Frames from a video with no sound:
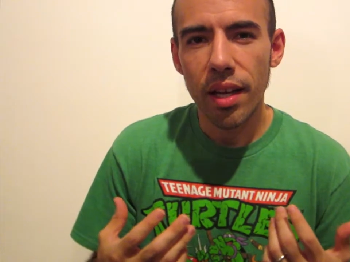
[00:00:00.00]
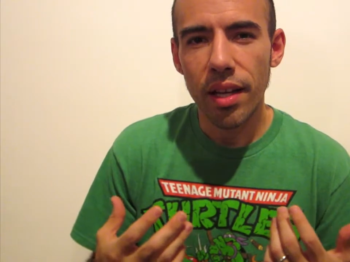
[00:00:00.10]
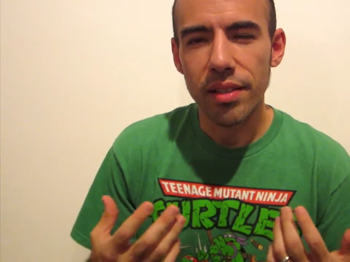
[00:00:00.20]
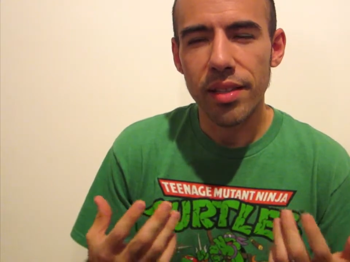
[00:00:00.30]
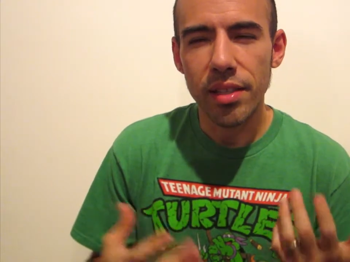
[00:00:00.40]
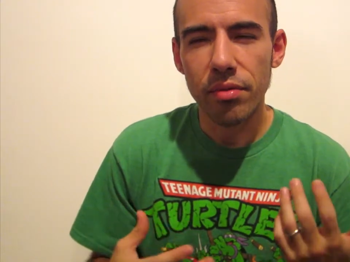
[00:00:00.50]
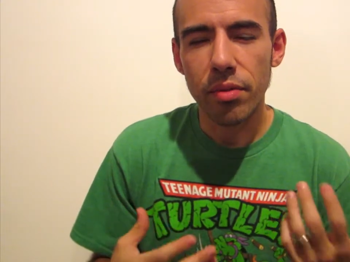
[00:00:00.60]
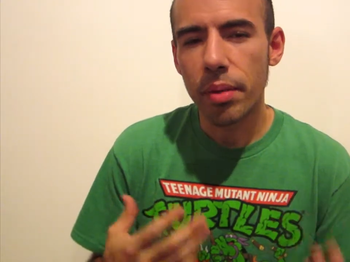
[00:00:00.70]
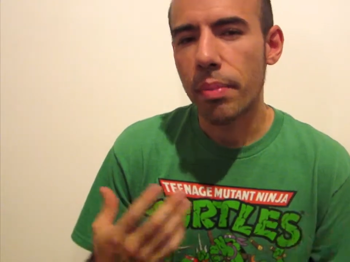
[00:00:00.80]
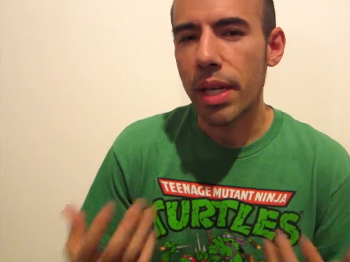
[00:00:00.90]
it doesn't
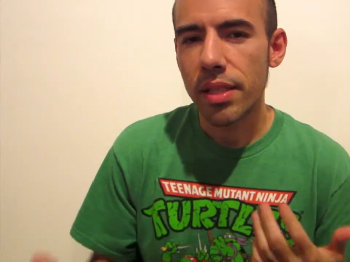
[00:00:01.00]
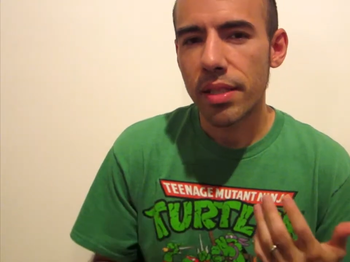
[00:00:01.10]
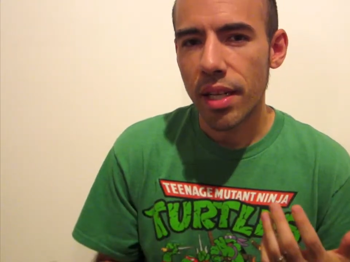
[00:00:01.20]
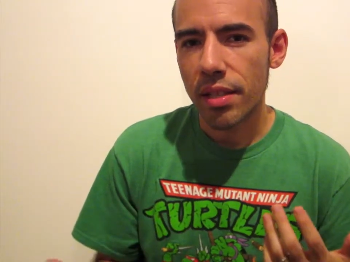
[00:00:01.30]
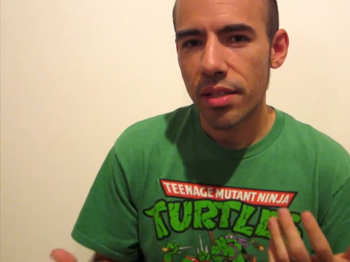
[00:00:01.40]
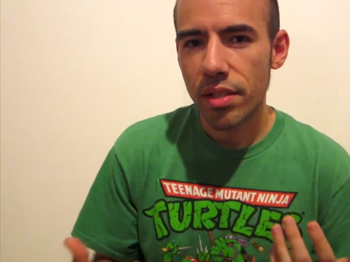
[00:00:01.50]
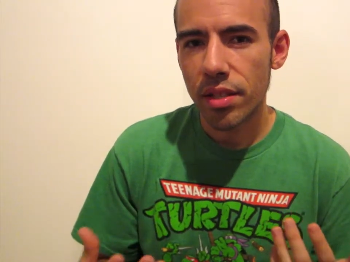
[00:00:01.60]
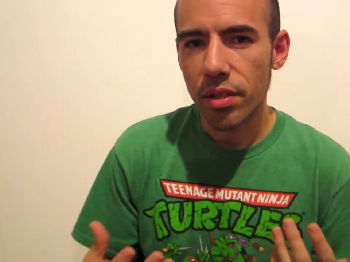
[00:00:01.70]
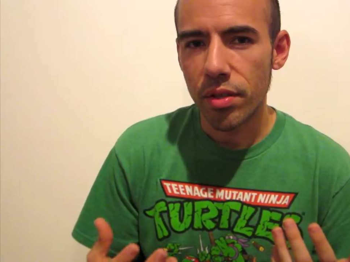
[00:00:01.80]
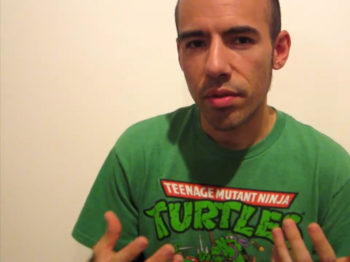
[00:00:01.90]
really make sense
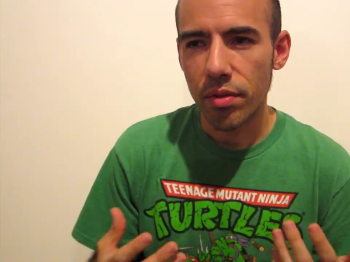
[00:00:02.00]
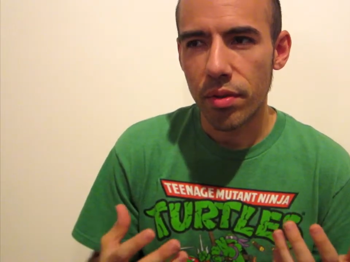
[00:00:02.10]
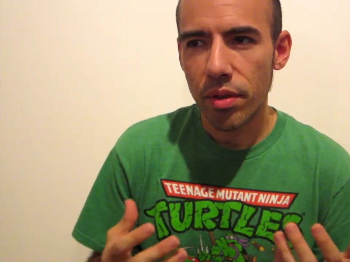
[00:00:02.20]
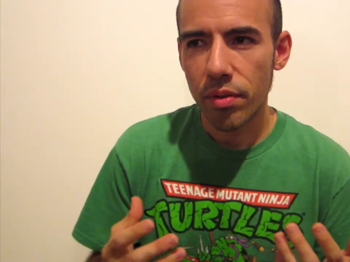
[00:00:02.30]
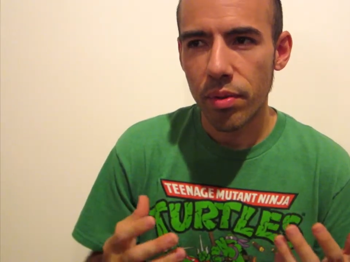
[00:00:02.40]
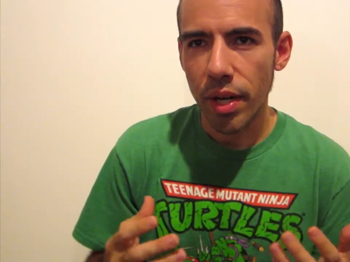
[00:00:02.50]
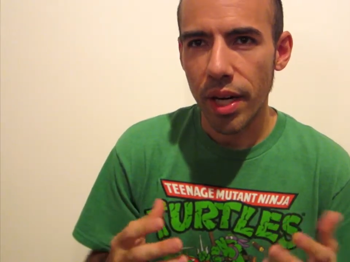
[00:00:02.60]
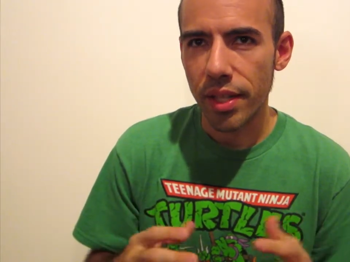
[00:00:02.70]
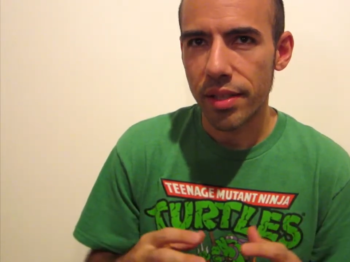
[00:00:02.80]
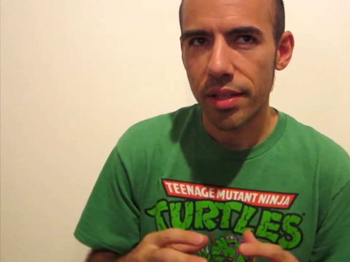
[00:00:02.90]
to
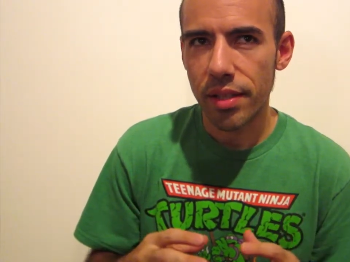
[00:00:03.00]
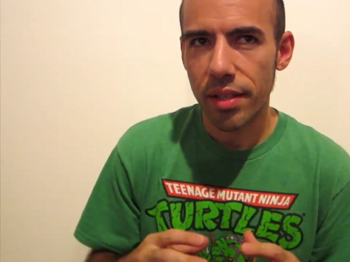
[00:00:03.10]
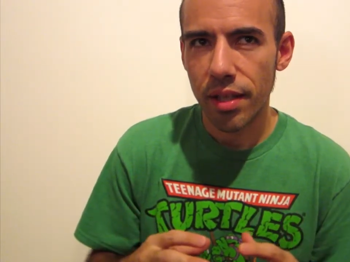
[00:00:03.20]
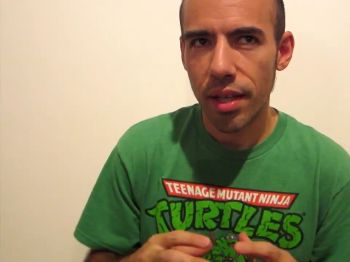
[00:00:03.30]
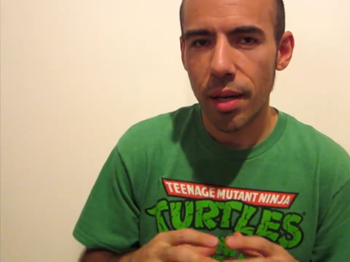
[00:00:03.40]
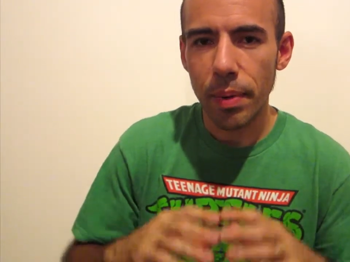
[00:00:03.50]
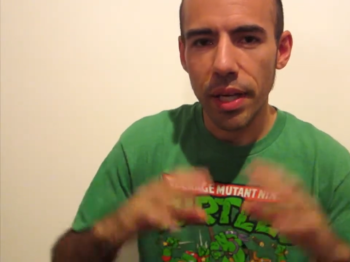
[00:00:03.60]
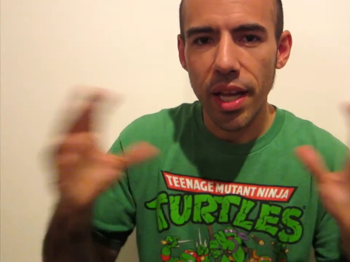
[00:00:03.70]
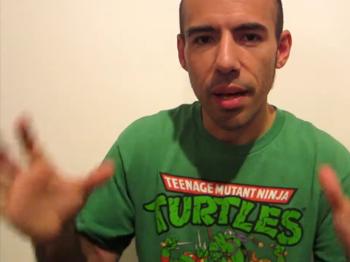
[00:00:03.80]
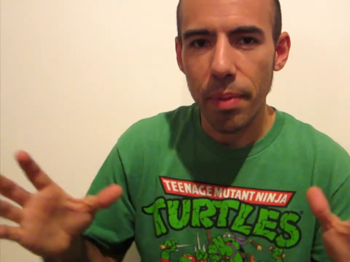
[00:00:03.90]
create a
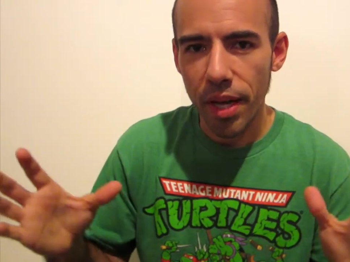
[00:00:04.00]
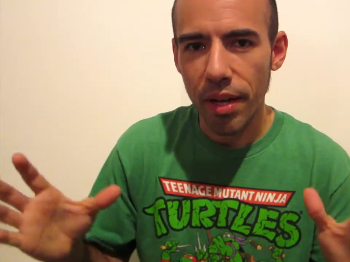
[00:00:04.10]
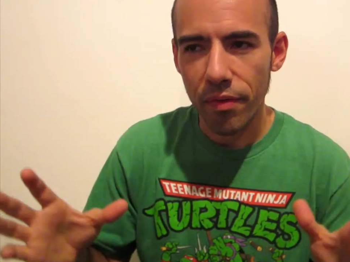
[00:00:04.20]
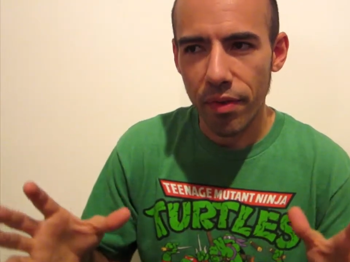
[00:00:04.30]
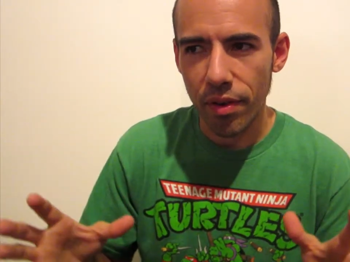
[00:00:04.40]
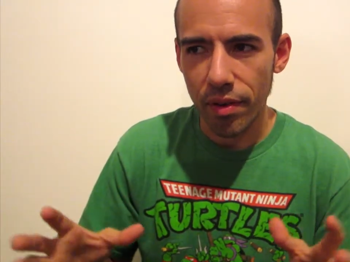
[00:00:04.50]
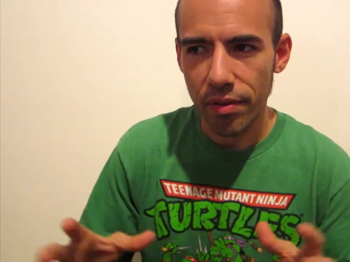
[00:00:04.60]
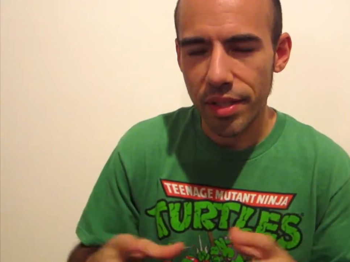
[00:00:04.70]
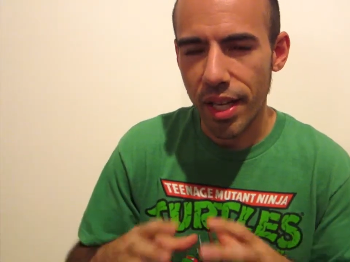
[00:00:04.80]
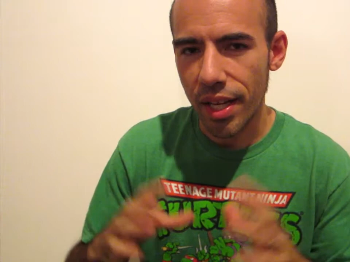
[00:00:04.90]
big campaign for,
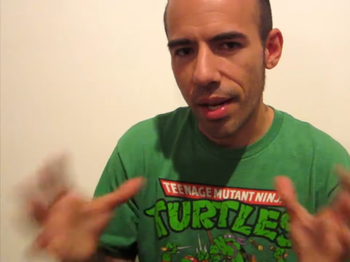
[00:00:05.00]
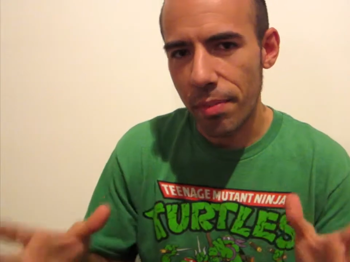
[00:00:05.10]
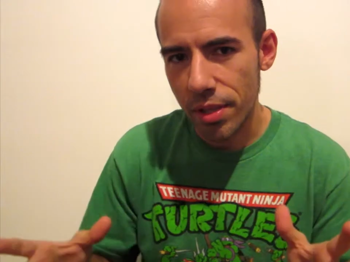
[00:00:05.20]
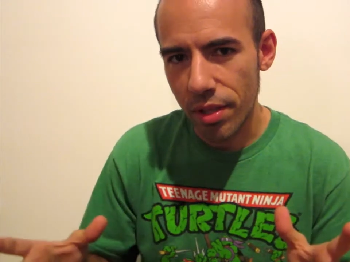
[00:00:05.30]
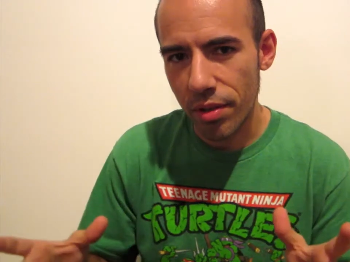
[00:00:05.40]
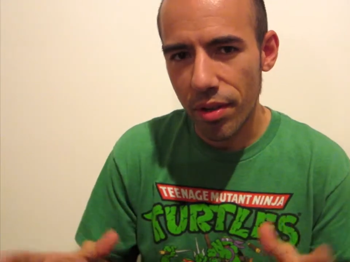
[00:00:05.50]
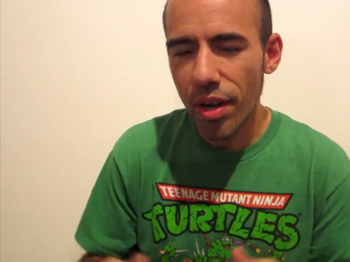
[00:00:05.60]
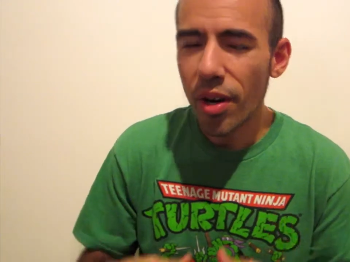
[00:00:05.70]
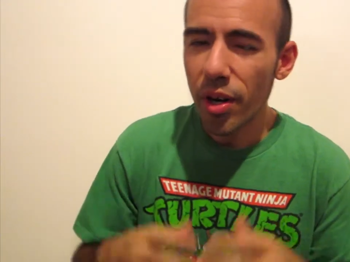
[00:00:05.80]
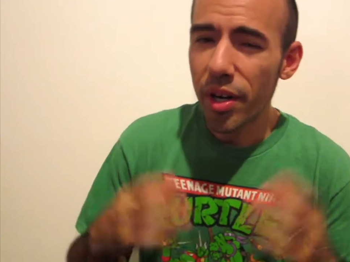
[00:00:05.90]
say, an episode,
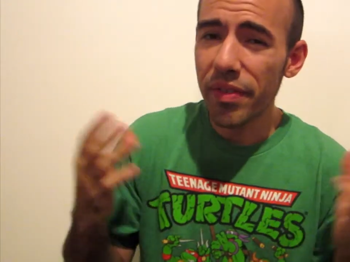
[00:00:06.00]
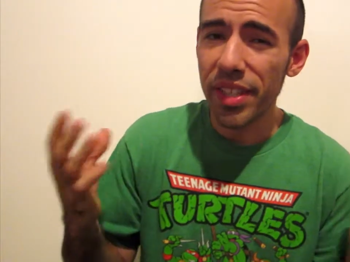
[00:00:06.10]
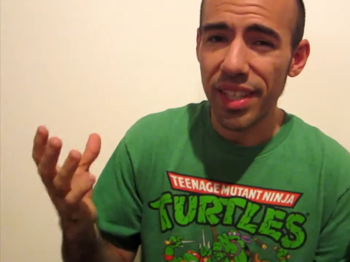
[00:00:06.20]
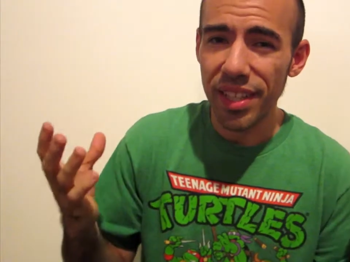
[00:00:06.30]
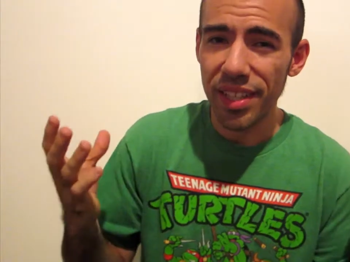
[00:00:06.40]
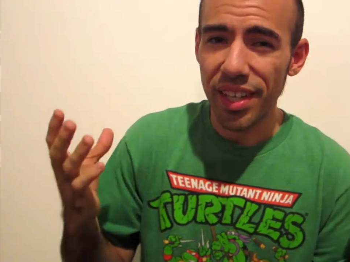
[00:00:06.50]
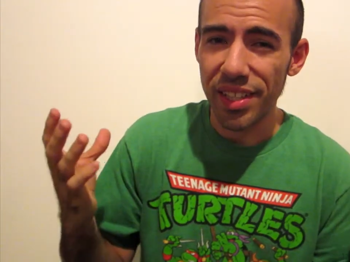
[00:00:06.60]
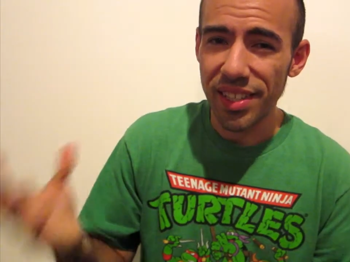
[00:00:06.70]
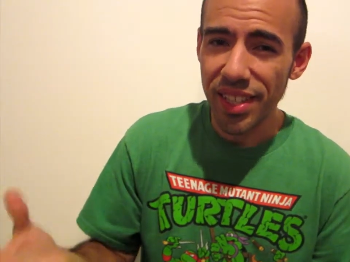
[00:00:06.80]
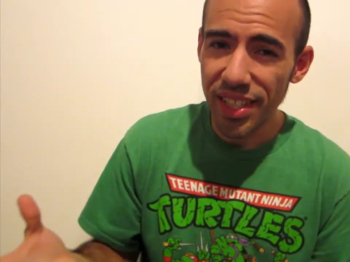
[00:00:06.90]
or even a
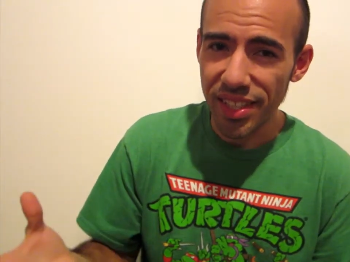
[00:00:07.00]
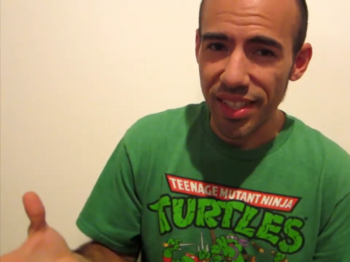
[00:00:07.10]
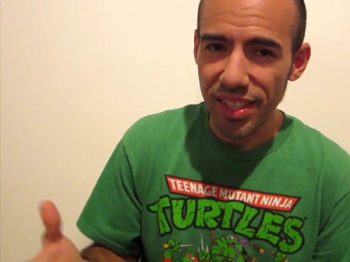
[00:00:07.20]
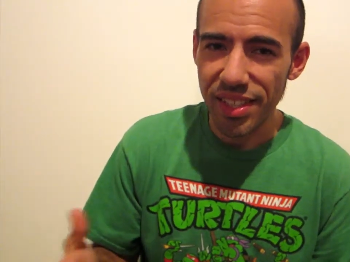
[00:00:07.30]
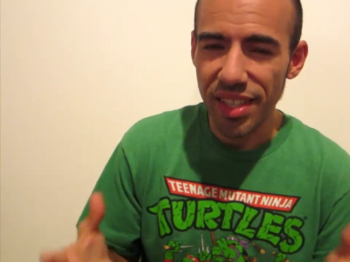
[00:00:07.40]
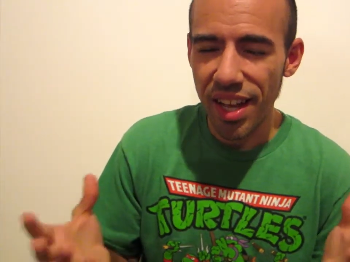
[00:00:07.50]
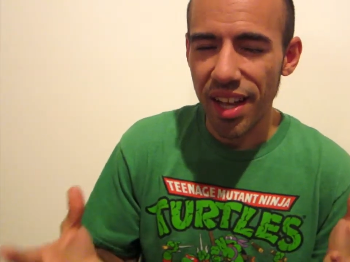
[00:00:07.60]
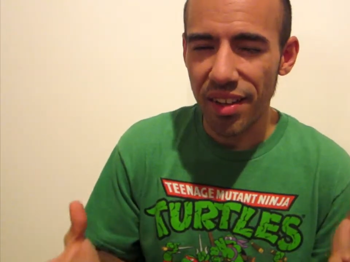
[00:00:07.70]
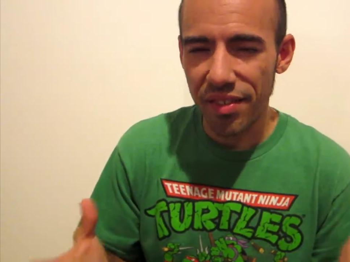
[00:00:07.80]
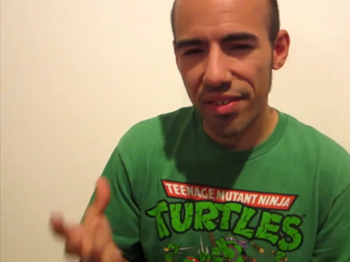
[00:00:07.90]
season is
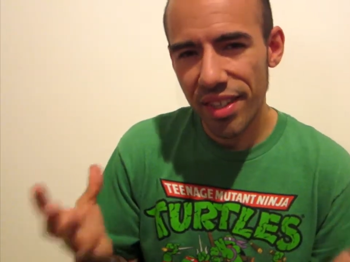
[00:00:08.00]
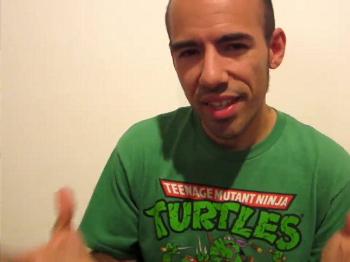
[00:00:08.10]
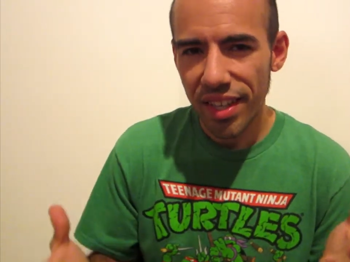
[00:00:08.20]
kind of